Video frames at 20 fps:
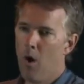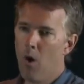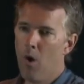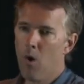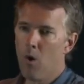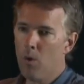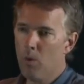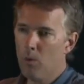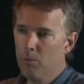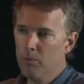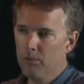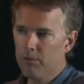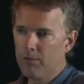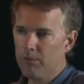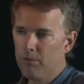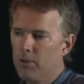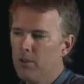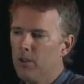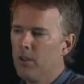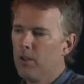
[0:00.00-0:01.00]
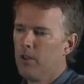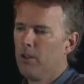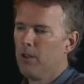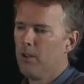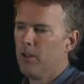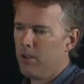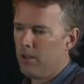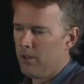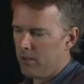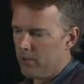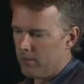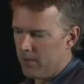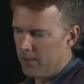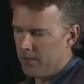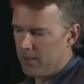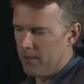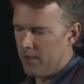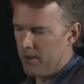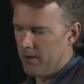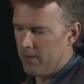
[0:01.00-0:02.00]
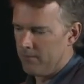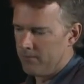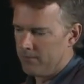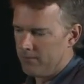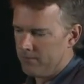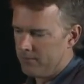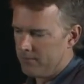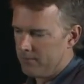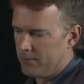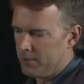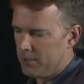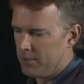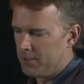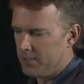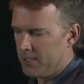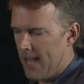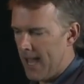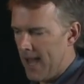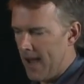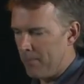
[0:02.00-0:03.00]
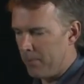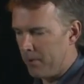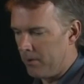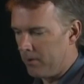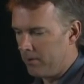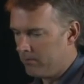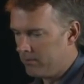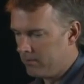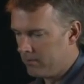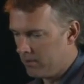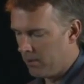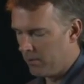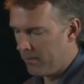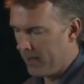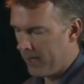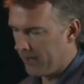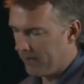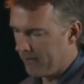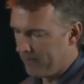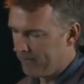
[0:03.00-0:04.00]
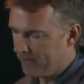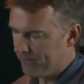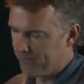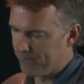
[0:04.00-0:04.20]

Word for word: ohms right there, just capital omega.